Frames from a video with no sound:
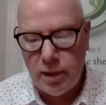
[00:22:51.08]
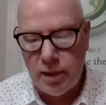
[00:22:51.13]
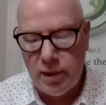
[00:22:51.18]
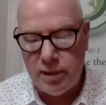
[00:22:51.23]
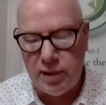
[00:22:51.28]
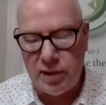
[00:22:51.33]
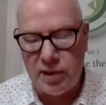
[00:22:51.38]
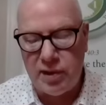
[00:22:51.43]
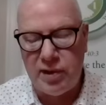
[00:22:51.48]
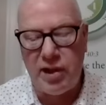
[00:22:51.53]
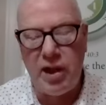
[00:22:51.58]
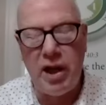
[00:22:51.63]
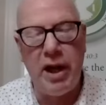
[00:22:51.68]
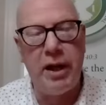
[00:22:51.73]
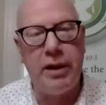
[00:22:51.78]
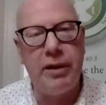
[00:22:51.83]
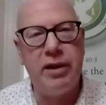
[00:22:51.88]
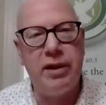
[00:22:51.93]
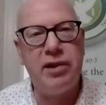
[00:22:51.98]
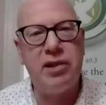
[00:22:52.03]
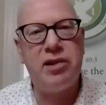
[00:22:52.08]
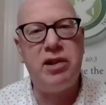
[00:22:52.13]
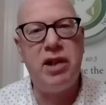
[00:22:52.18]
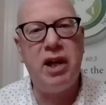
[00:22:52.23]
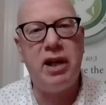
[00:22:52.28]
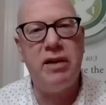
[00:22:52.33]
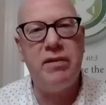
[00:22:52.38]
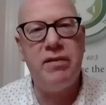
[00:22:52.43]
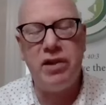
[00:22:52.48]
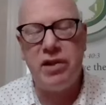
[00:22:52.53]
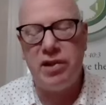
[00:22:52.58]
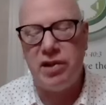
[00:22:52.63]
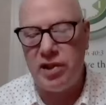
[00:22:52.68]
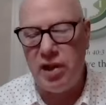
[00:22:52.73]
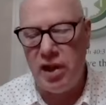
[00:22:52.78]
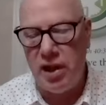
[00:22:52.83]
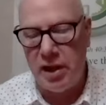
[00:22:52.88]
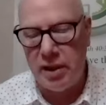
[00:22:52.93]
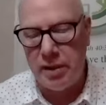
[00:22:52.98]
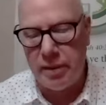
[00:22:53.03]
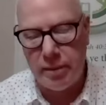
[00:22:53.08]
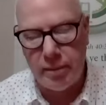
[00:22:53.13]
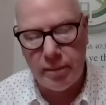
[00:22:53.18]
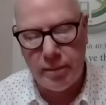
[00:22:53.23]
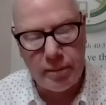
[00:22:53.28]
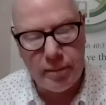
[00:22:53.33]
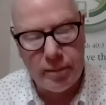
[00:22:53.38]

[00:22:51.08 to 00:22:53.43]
It's a sin, the sting of the sin,